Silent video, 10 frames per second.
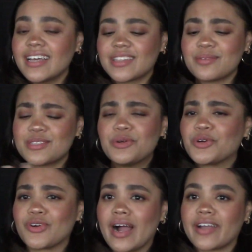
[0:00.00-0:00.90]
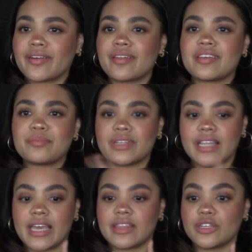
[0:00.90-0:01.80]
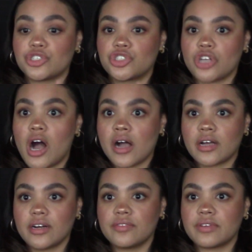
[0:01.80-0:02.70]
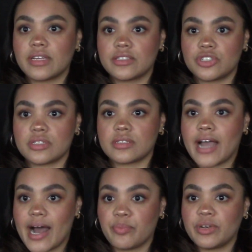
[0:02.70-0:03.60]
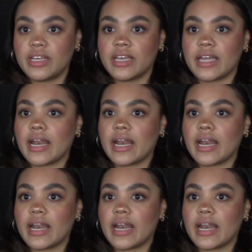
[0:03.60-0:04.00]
There was no crying or anything, but like the shock of it just happening.